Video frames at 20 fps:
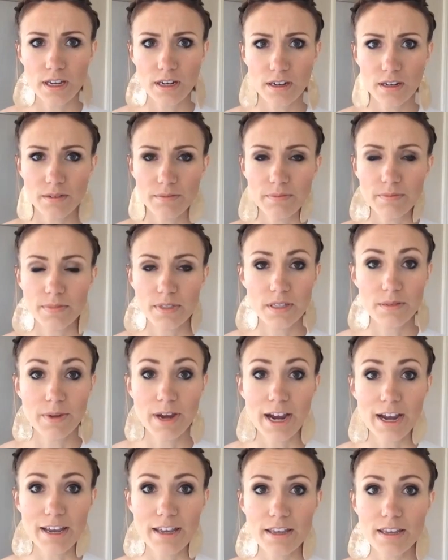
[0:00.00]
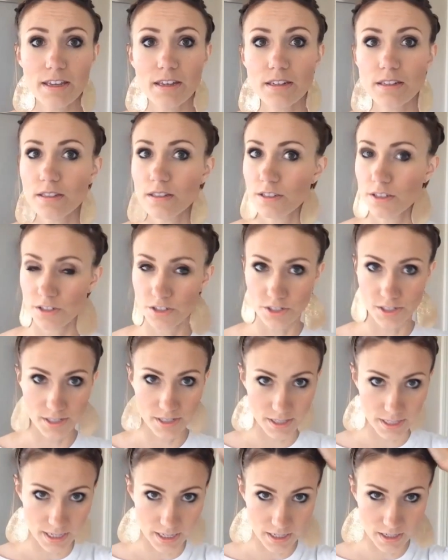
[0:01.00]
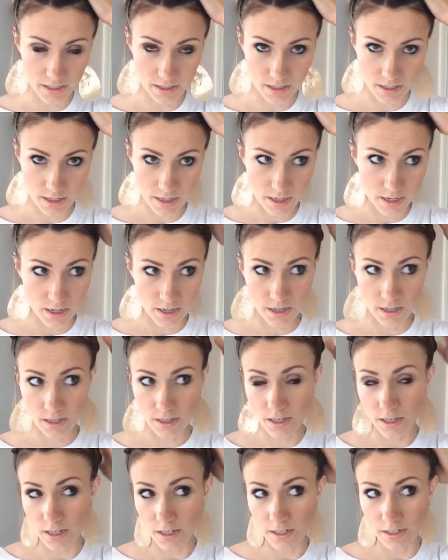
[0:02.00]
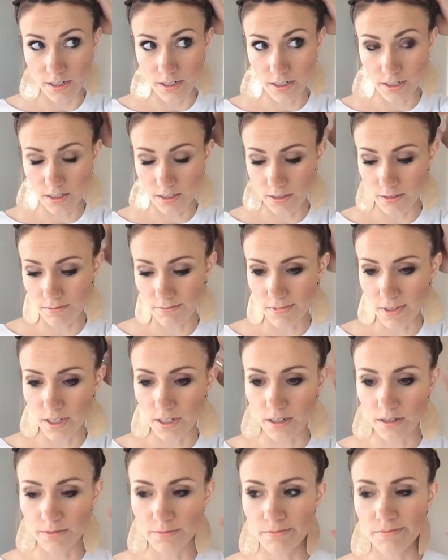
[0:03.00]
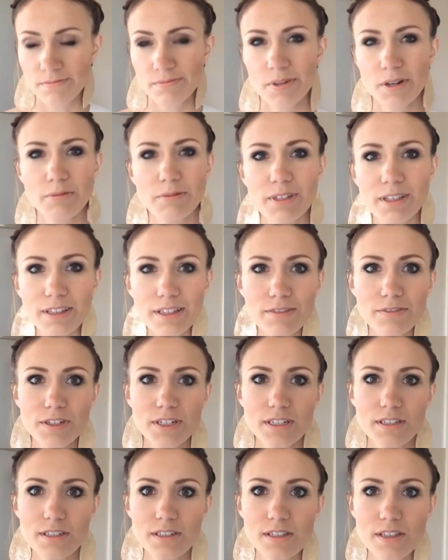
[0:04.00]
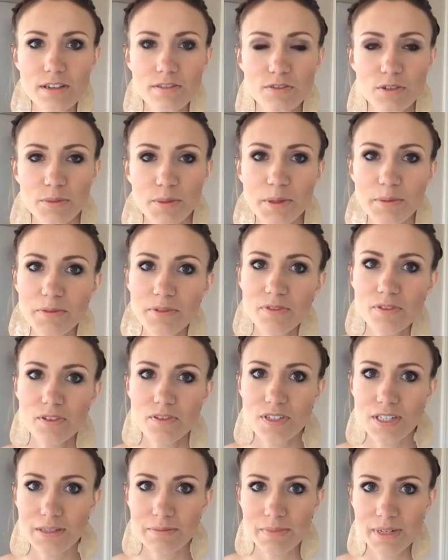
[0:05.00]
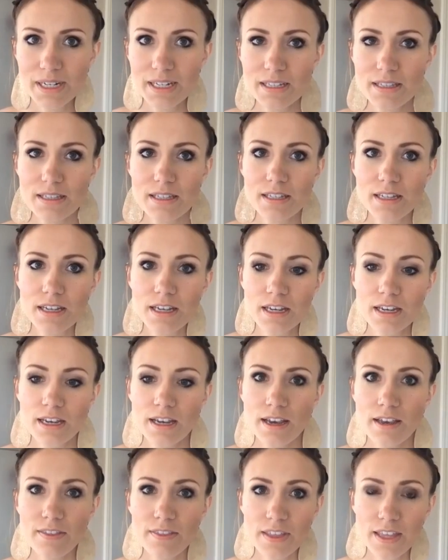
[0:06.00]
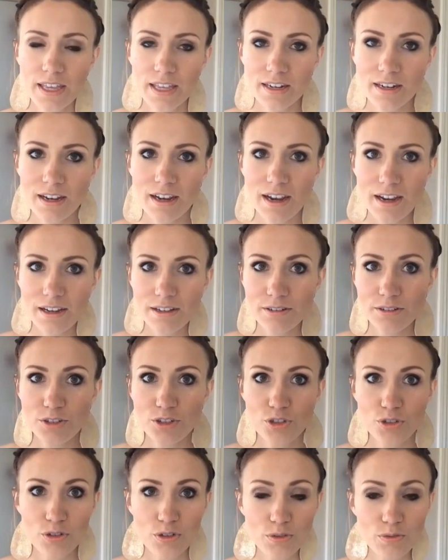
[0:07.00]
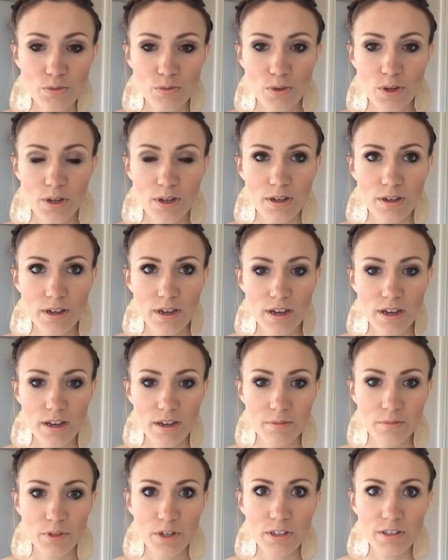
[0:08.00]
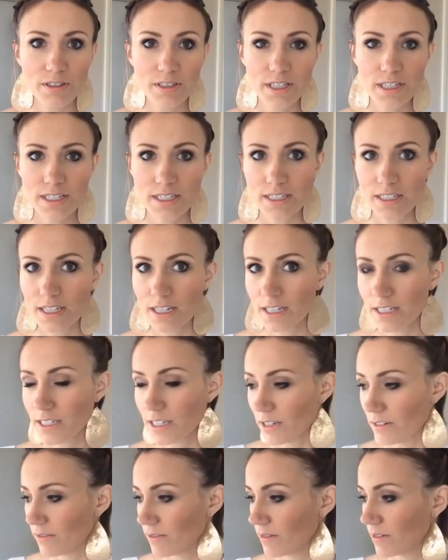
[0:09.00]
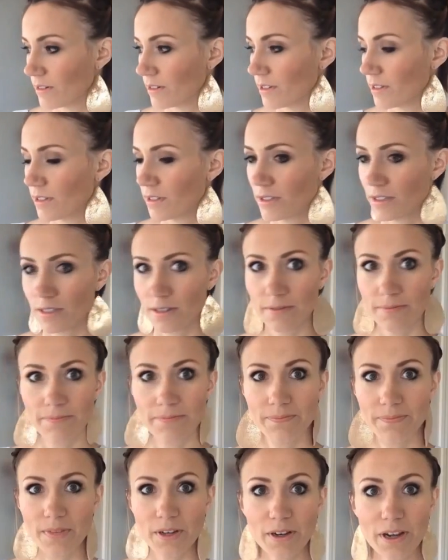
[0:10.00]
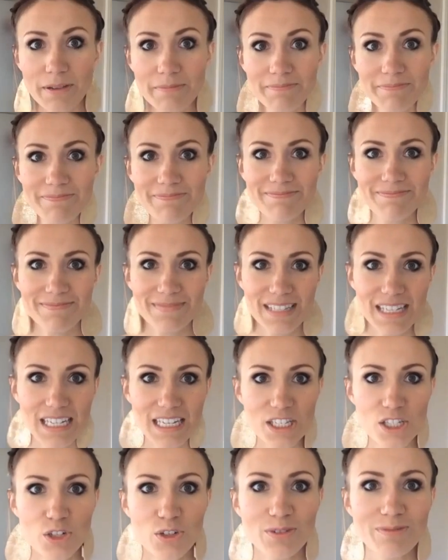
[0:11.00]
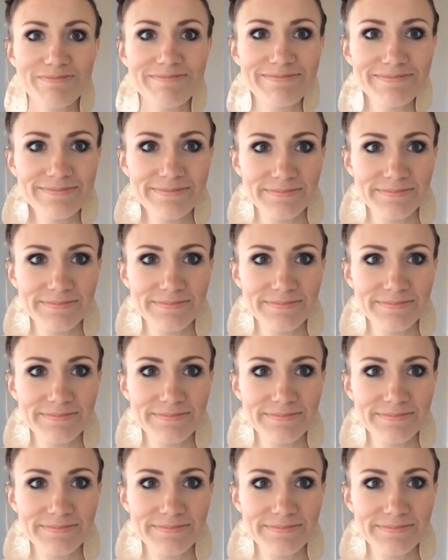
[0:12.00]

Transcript: and some high heat to just set it, and probably leave it to set for maybe 15 minutes, and then I'll show you what it looks like to take it down. So, okay, see you soon.